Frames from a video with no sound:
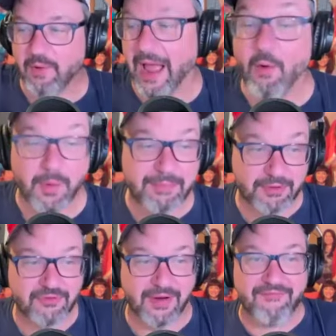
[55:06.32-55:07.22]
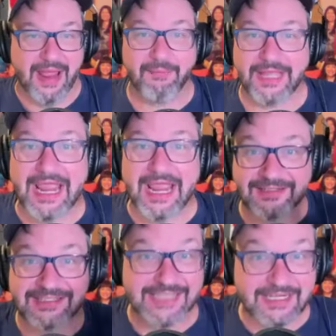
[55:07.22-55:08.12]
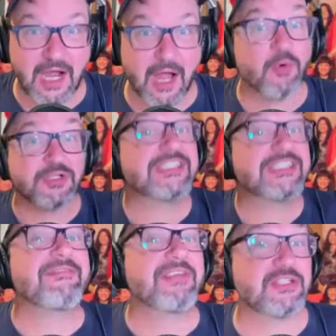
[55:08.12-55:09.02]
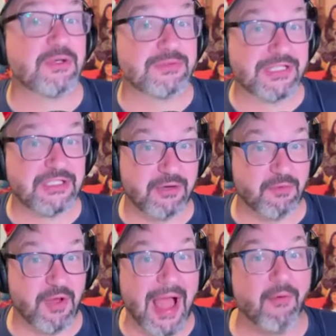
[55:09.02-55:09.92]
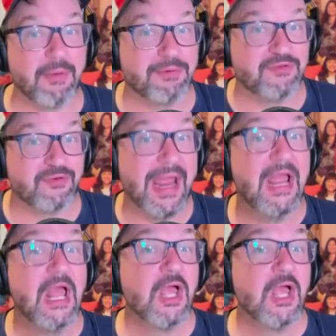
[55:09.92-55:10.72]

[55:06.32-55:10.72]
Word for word: how we portray family in sitcom or just TV shows in general, how we portray yeah.